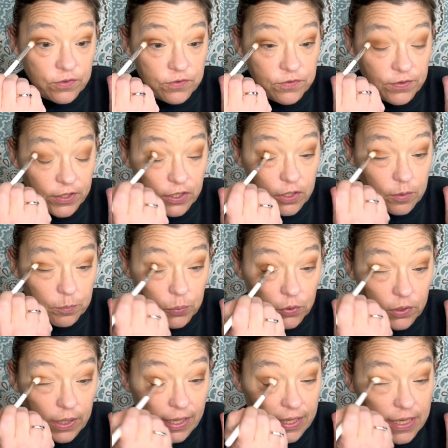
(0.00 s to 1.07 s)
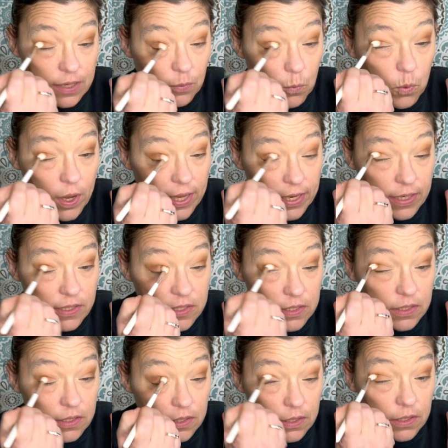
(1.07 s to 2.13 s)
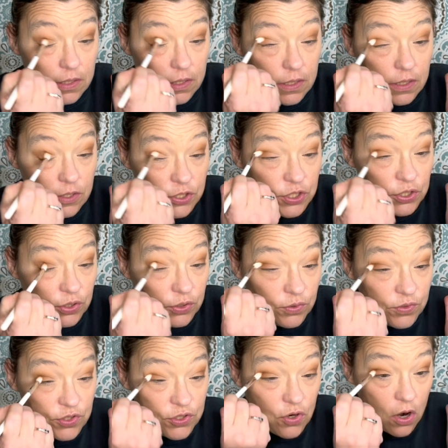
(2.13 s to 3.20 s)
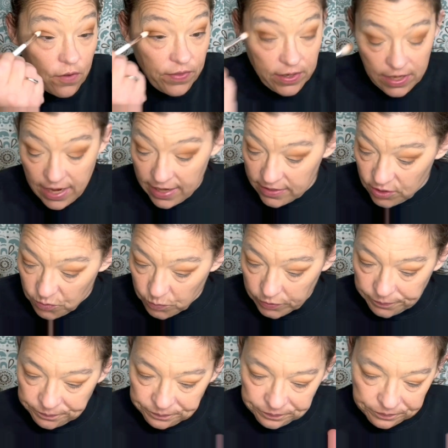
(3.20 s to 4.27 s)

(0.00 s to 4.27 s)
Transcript: It's a very good book. I can't wait to start the next one.